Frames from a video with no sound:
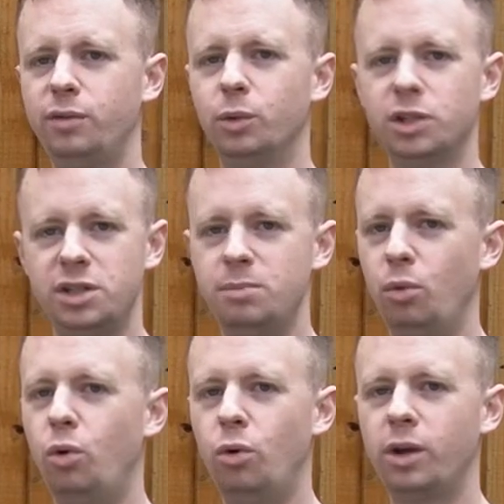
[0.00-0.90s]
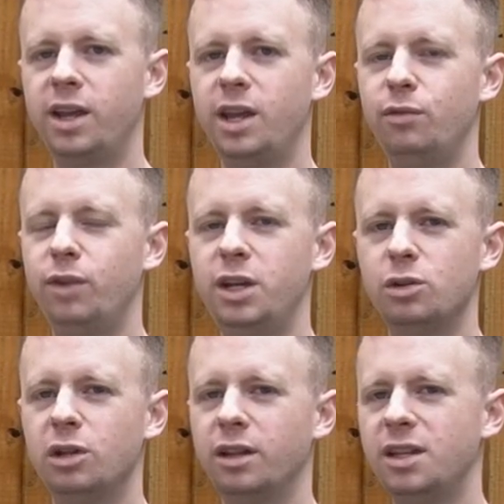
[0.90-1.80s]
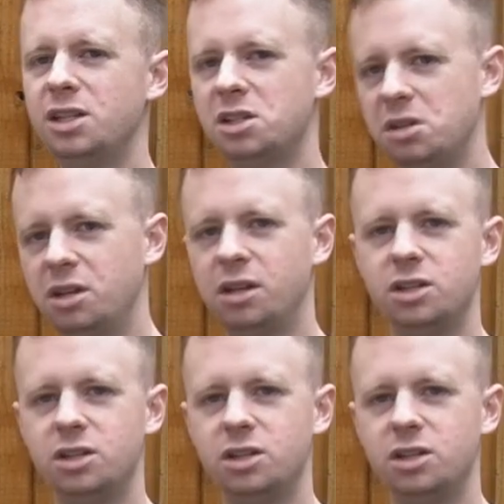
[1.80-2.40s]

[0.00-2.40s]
If you want to see more gear videos like this,